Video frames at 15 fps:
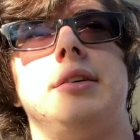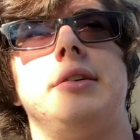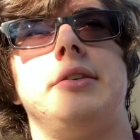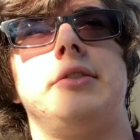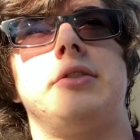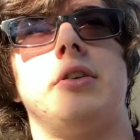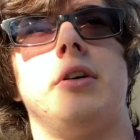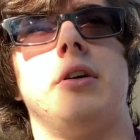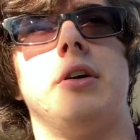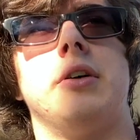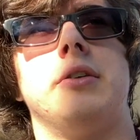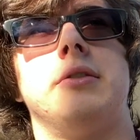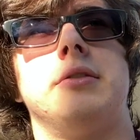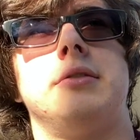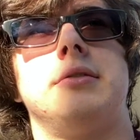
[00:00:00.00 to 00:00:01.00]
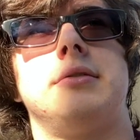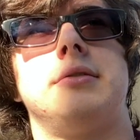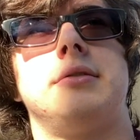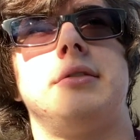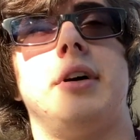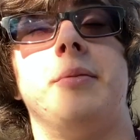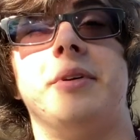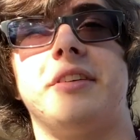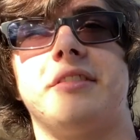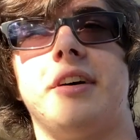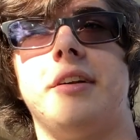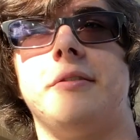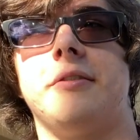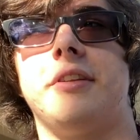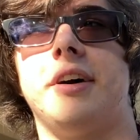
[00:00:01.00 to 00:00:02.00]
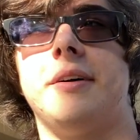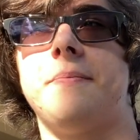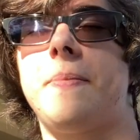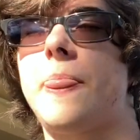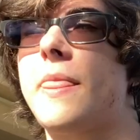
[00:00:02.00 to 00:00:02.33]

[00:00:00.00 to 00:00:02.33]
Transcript: So I'm excited for that.